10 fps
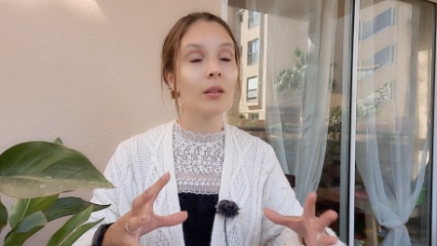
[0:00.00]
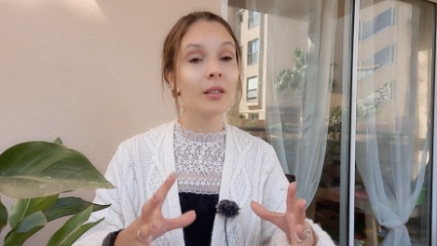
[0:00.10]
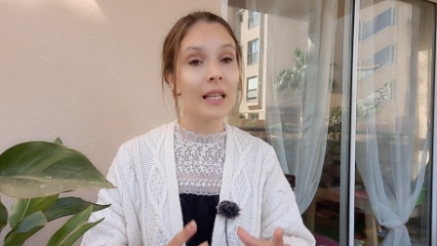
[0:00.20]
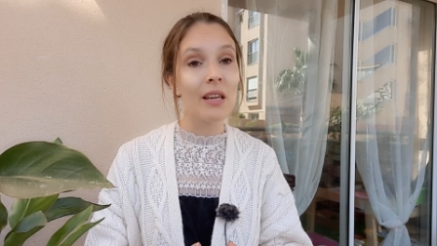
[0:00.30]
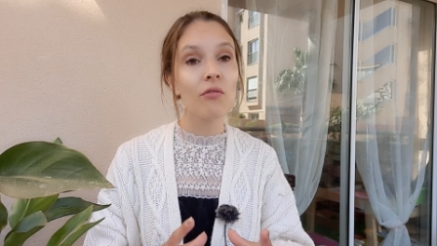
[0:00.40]

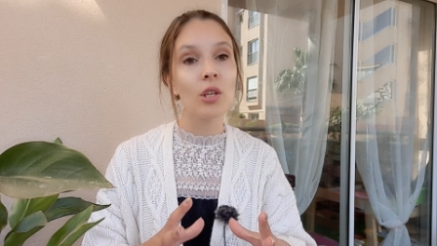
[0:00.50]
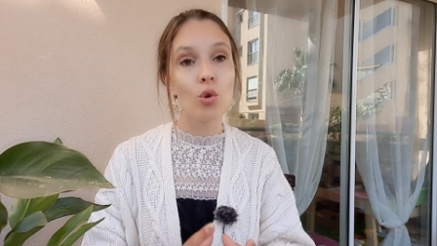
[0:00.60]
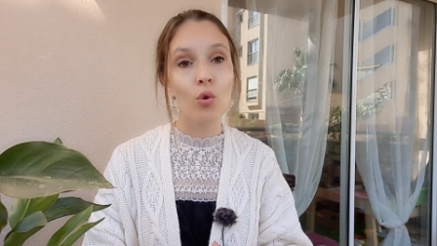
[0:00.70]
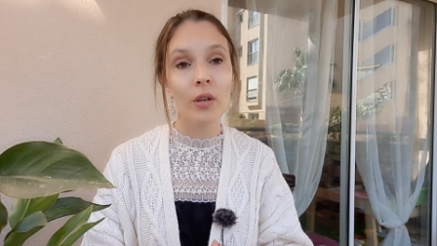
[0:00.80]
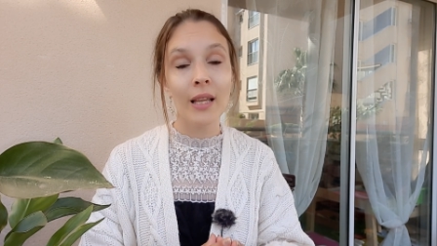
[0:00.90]
leave the
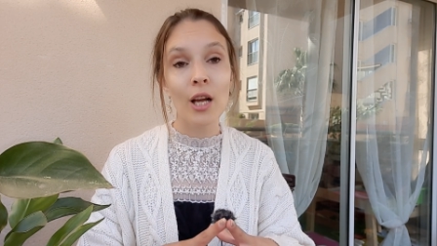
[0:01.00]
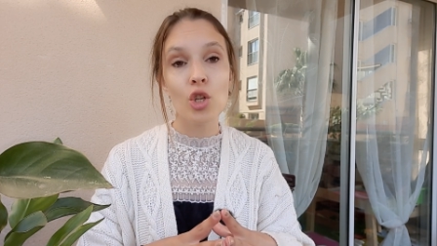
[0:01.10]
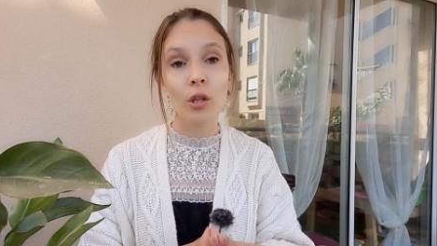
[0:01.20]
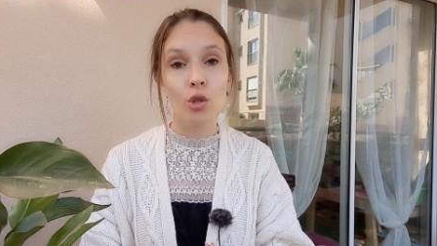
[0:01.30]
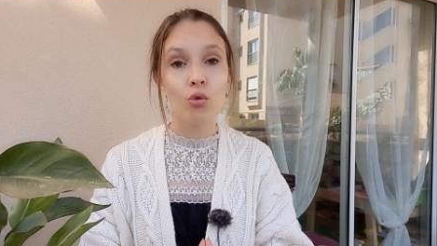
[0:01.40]

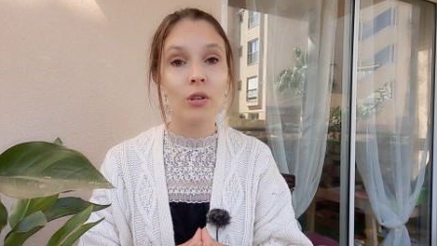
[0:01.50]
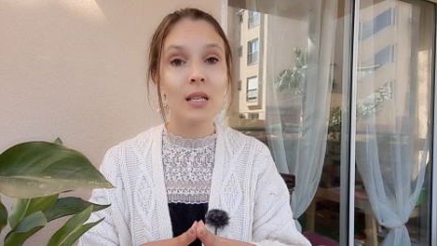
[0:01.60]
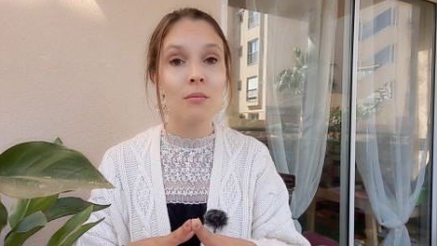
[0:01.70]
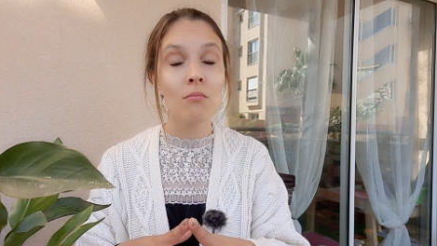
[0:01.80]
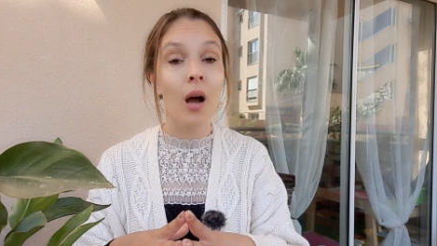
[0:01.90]
national
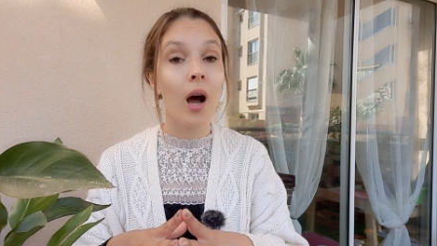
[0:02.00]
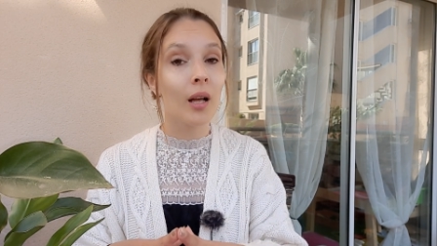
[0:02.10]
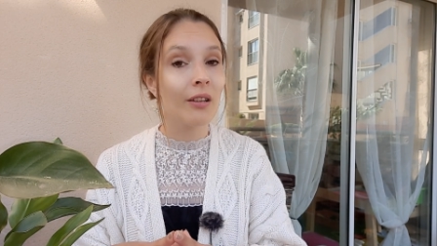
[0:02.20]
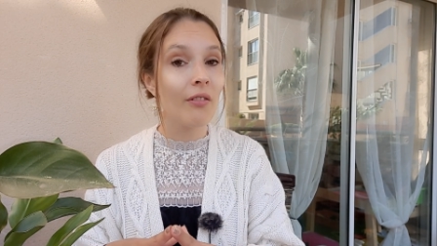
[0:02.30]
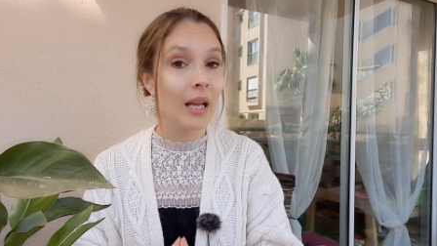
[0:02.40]
tourism
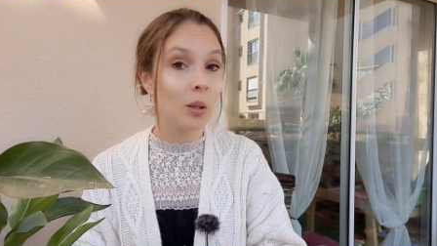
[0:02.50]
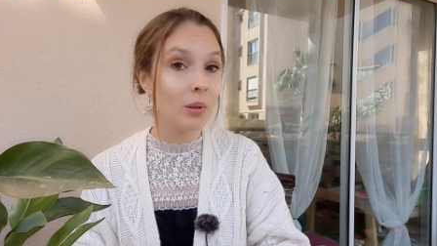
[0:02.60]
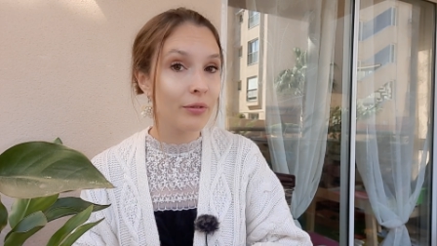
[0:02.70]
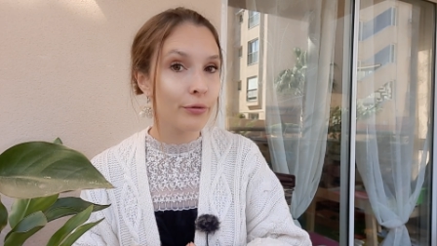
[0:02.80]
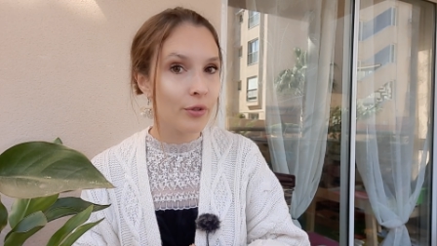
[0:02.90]

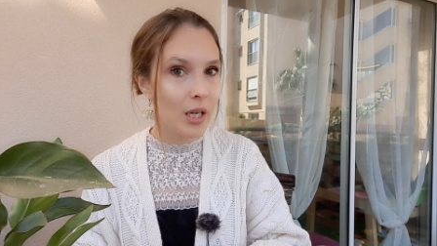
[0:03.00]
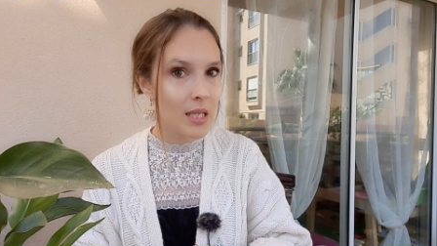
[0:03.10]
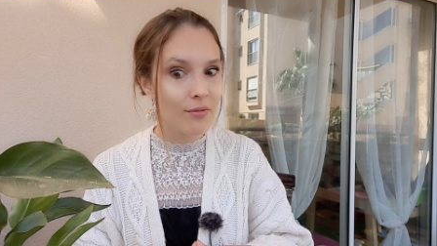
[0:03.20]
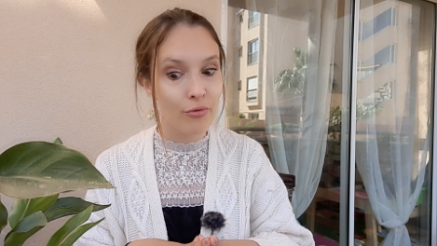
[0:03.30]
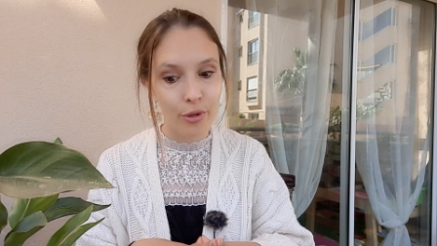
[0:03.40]
unavailable for
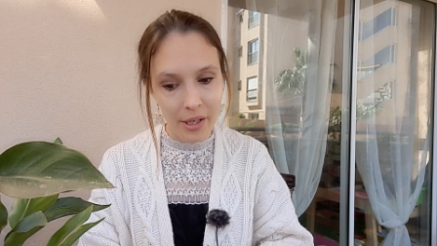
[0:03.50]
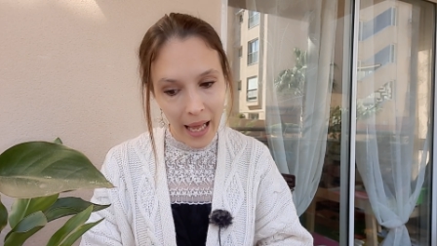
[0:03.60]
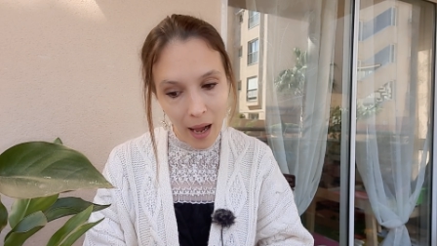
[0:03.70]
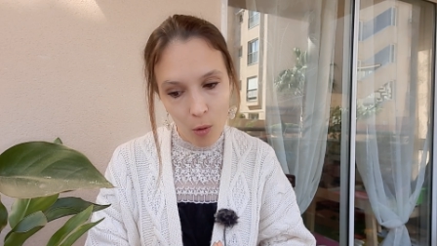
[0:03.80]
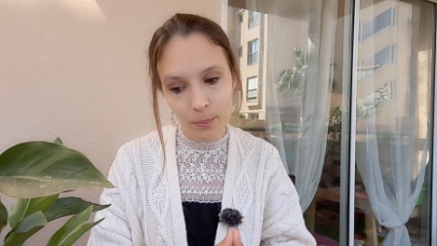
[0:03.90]
us for
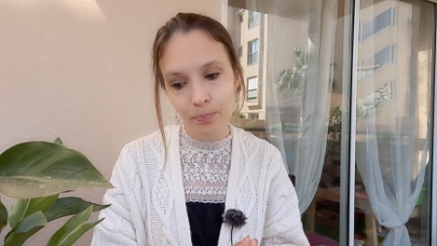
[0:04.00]
now.